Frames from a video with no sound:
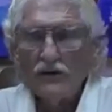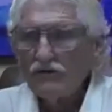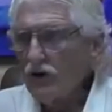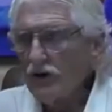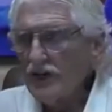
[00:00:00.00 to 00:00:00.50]

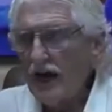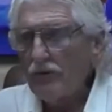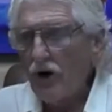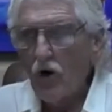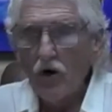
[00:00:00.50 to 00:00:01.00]
For
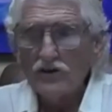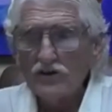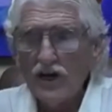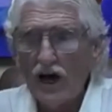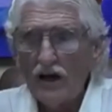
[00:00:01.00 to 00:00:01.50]
example, a horse
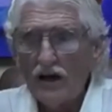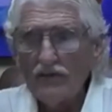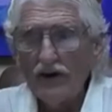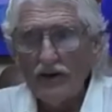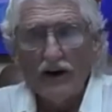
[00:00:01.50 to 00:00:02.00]
is not,
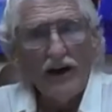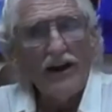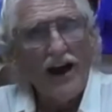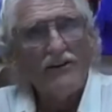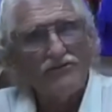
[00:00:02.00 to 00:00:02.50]
they
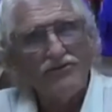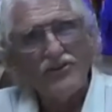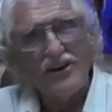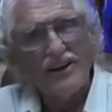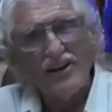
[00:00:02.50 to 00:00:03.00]
like
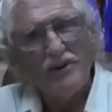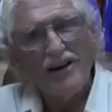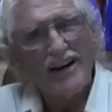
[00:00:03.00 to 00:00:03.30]
fruit a little bit,